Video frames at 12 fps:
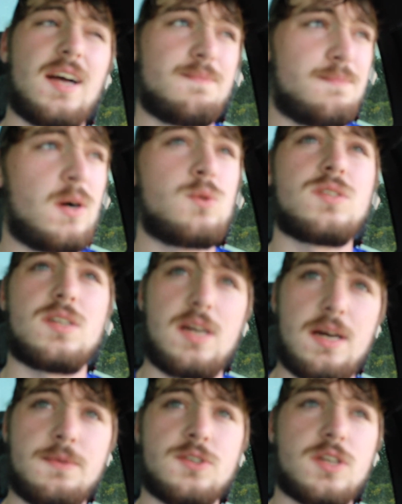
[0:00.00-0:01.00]
Most of the
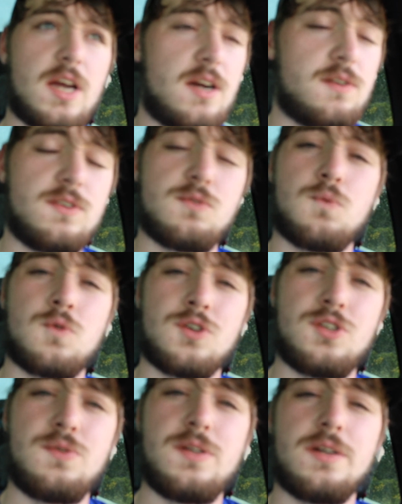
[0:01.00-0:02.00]
time you're scaring at least 1
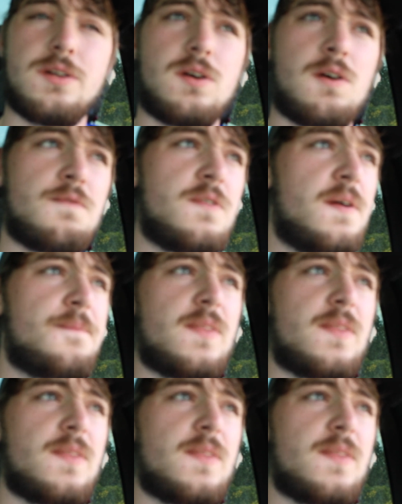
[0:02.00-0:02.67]
or 2 deer off.